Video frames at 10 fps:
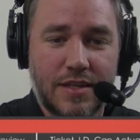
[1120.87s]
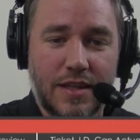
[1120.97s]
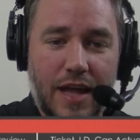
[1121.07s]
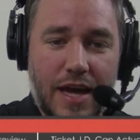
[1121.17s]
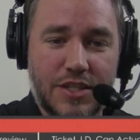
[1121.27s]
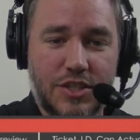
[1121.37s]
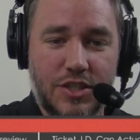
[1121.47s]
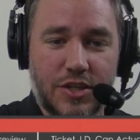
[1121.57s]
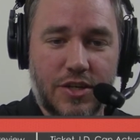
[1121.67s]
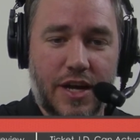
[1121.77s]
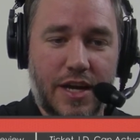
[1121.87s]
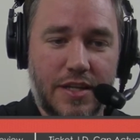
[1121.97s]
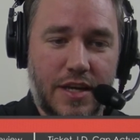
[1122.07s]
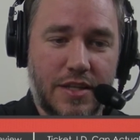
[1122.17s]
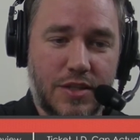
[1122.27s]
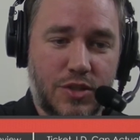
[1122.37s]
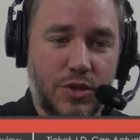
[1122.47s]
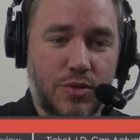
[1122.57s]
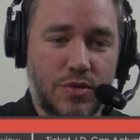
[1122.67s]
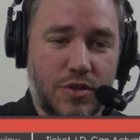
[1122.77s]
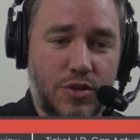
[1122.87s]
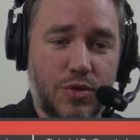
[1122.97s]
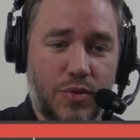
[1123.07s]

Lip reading: last year and the two